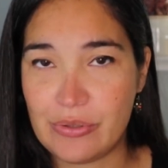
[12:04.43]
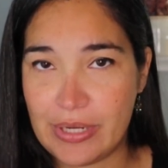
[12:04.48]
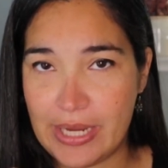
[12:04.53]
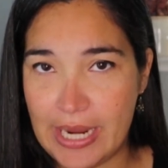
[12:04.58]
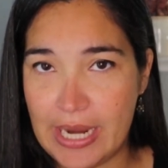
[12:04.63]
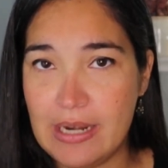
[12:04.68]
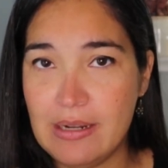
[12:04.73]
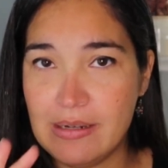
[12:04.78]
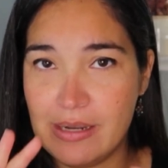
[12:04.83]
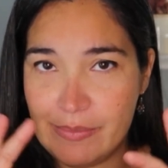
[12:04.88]

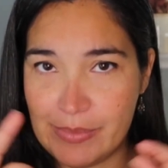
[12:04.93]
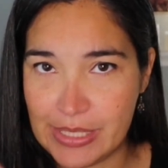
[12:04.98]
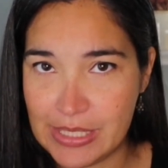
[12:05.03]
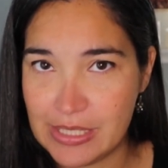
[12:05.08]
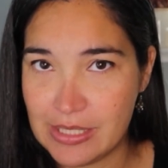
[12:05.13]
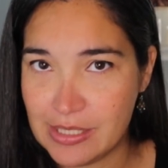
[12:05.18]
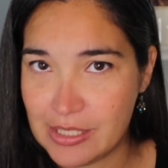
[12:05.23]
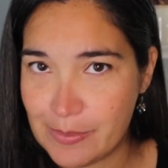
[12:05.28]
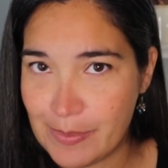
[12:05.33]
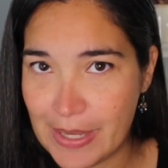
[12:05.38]
Okay, let me
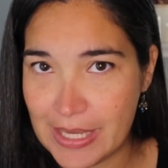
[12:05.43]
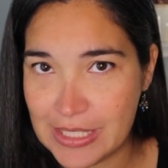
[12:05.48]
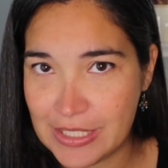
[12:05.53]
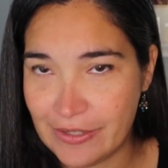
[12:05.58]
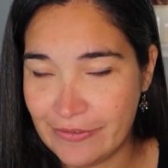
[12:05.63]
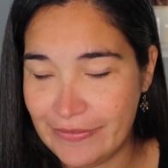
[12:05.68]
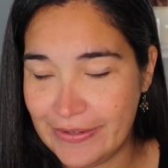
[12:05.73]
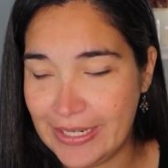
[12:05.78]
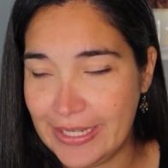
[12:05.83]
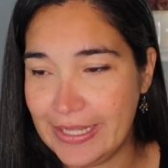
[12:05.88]
just
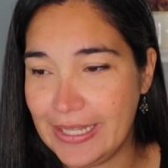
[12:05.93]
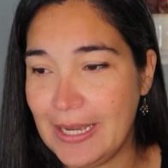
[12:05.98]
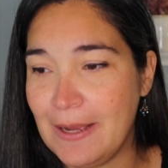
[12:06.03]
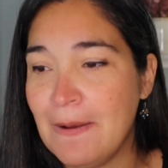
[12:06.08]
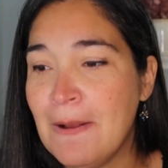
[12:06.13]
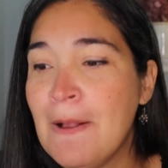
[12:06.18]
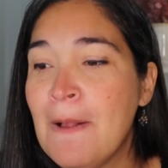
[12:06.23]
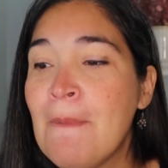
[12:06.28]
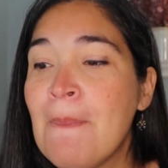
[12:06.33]
specify that.